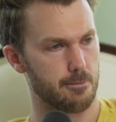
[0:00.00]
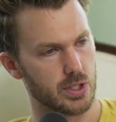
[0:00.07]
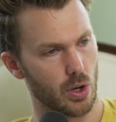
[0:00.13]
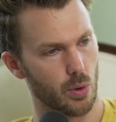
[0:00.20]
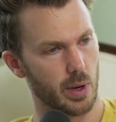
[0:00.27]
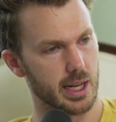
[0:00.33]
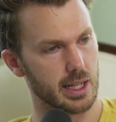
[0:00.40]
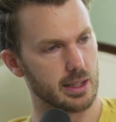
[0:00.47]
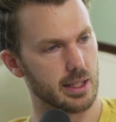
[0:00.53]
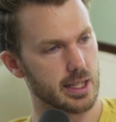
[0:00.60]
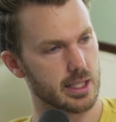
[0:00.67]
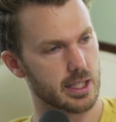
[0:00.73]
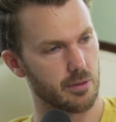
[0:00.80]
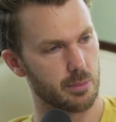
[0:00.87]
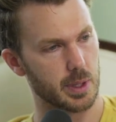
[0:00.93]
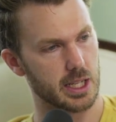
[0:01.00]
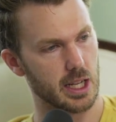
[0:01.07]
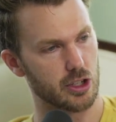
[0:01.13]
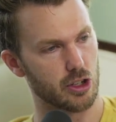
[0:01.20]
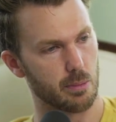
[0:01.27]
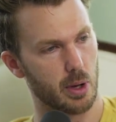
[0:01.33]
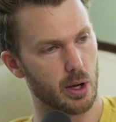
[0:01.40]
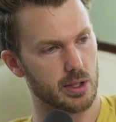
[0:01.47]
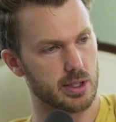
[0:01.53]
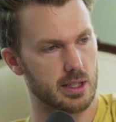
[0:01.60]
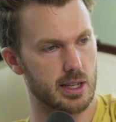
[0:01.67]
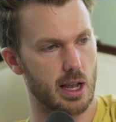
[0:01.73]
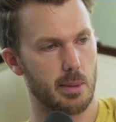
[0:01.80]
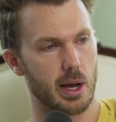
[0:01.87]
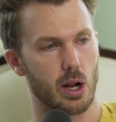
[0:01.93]
So running list of potential
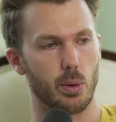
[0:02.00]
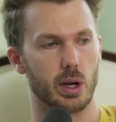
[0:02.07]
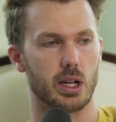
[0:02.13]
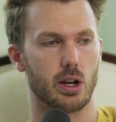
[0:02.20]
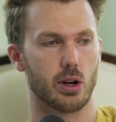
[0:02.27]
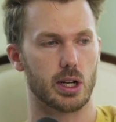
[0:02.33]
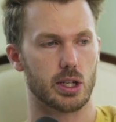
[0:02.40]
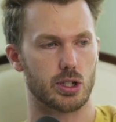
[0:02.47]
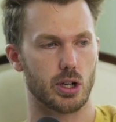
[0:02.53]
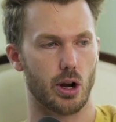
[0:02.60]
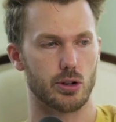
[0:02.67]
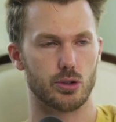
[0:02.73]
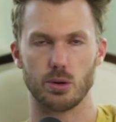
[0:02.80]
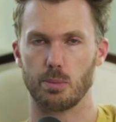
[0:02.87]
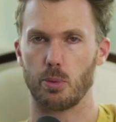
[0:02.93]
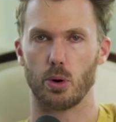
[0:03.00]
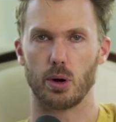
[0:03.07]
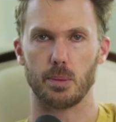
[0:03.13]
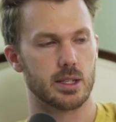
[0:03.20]
bonuses. How about a recurring charge report?